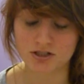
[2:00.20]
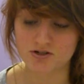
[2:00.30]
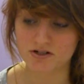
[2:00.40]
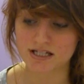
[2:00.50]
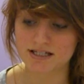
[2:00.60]
butter
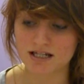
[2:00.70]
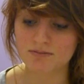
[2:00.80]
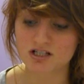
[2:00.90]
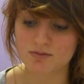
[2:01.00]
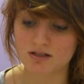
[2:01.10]
jelly
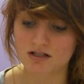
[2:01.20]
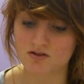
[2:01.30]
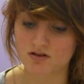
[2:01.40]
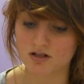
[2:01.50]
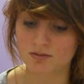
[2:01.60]
sandwich because
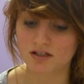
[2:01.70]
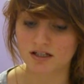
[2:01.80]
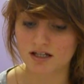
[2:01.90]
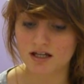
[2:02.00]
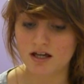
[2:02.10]
you're going to be
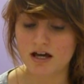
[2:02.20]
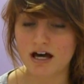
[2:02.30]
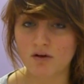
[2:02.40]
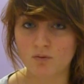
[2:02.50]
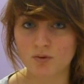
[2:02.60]
like,
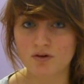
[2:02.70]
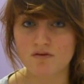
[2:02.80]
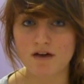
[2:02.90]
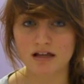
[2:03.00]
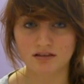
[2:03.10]
I
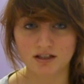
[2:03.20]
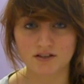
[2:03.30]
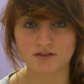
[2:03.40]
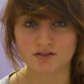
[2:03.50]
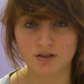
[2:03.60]
ruined that
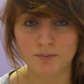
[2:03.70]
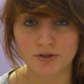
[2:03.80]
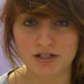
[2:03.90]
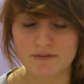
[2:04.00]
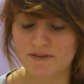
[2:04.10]
little
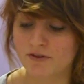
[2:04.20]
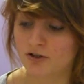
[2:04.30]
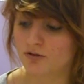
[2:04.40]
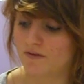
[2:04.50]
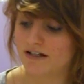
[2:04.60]
number, even
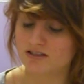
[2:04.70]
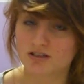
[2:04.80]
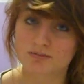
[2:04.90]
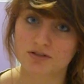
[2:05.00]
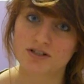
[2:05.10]
though that
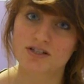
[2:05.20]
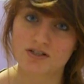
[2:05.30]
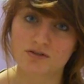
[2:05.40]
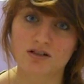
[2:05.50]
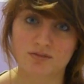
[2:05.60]
number is
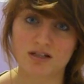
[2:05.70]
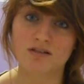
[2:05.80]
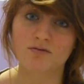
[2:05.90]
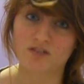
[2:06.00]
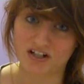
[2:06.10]
still going to
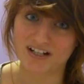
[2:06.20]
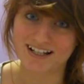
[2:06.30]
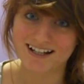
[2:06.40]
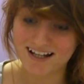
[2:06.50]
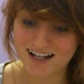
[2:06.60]
be
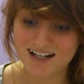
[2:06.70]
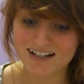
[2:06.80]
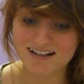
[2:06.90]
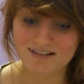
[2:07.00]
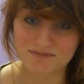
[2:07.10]
very
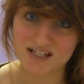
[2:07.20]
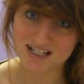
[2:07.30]
um,